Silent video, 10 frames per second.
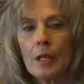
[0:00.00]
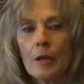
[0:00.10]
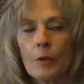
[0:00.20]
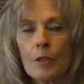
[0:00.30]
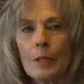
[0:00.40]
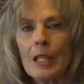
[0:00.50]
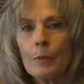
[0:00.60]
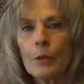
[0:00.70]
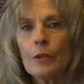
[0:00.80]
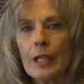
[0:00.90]
with
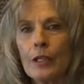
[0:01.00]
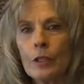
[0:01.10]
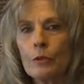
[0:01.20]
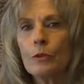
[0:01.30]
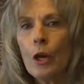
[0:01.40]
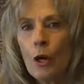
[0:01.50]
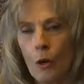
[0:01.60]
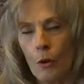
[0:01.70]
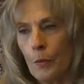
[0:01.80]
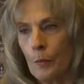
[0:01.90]
people that you
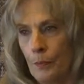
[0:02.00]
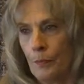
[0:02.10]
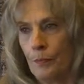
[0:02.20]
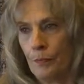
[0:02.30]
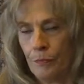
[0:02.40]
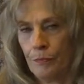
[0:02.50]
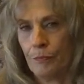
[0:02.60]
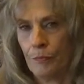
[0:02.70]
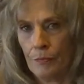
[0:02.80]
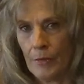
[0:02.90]
know,
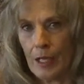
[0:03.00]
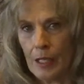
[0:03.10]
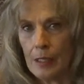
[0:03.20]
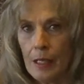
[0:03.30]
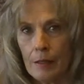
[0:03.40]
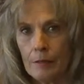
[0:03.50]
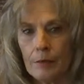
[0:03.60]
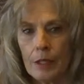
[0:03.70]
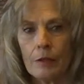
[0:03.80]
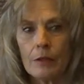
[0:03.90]
like I said,
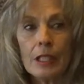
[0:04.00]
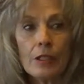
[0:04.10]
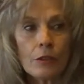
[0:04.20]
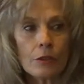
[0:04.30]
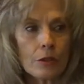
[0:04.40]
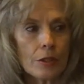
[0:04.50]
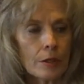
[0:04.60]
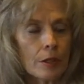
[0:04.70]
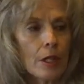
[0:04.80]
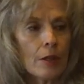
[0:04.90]
you know, teachers
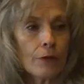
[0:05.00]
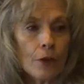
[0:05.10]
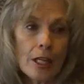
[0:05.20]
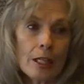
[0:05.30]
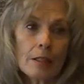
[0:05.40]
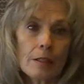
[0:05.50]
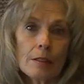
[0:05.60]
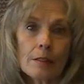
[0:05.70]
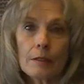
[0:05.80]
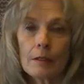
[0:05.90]
and
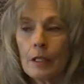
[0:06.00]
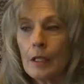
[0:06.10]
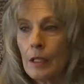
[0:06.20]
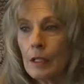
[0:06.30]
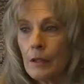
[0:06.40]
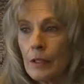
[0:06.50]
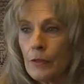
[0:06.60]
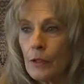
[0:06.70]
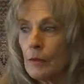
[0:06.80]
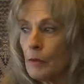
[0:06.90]
friends and, you know,
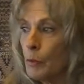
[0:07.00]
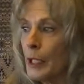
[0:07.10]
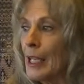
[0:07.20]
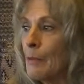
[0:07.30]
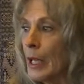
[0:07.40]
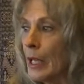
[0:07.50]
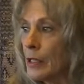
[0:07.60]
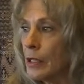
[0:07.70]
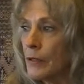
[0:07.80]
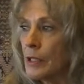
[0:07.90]
different playmates,
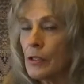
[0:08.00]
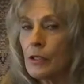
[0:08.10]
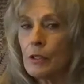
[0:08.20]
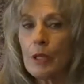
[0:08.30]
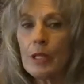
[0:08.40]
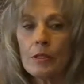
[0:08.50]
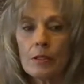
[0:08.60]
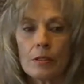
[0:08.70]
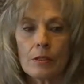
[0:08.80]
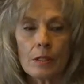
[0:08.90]
different
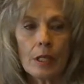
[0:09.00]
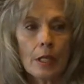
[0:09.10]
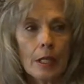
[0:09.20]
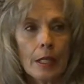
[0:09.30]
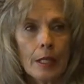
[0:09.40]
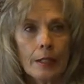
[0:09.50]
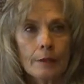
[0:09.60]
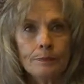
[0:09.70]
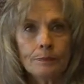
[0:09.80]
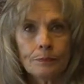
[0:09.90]
situations. And